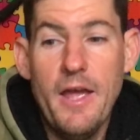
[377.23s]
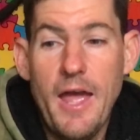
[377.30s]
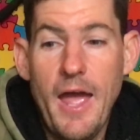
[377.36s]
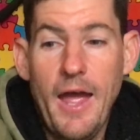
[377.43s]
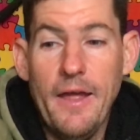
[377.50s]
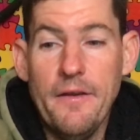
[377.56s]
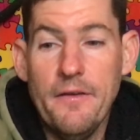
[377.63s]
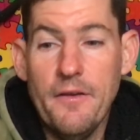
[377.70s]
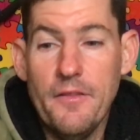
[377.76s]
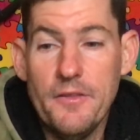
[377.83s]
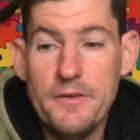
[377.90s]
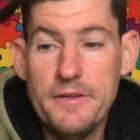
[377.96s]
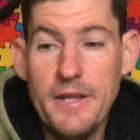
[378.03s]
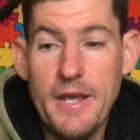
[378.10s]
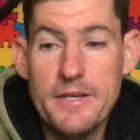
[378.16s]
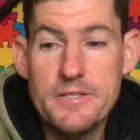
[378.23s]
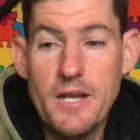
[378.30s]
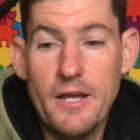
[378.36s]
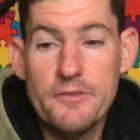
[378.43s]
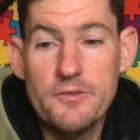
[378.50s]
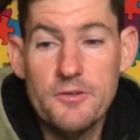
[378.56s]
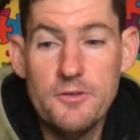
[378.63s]
And the
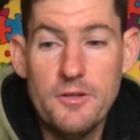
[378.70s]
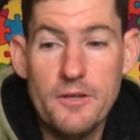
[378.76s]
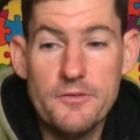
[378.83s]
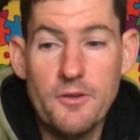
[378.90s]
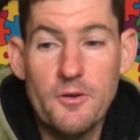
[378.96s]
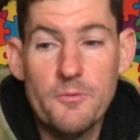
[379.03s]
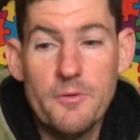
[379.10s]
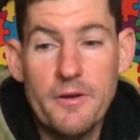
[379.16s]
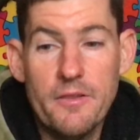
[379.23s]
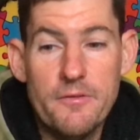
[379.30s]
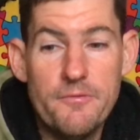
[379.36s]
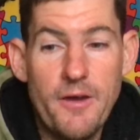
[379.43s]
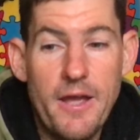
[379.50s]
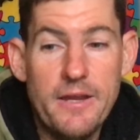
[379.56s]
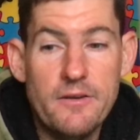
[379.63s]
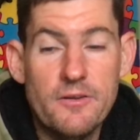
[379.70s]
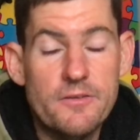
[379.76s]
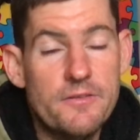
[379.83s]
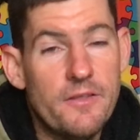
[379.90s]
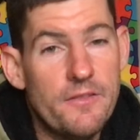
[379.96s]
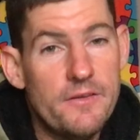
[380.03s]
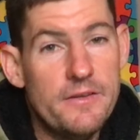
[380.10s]
DHR2 has gotten rid of the vagueness
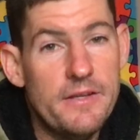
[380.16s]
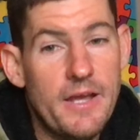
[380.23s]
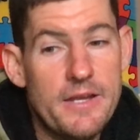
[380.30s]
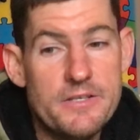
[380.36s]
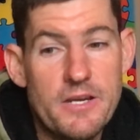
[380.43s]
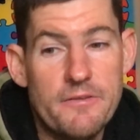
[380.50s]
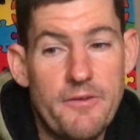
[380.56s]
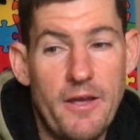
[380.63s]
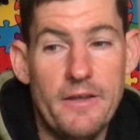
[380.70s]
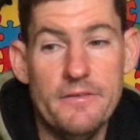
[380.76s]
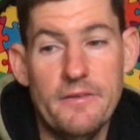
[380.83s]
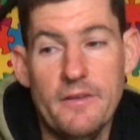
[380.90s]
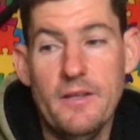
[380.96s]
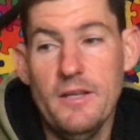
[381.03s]
that the DHF has.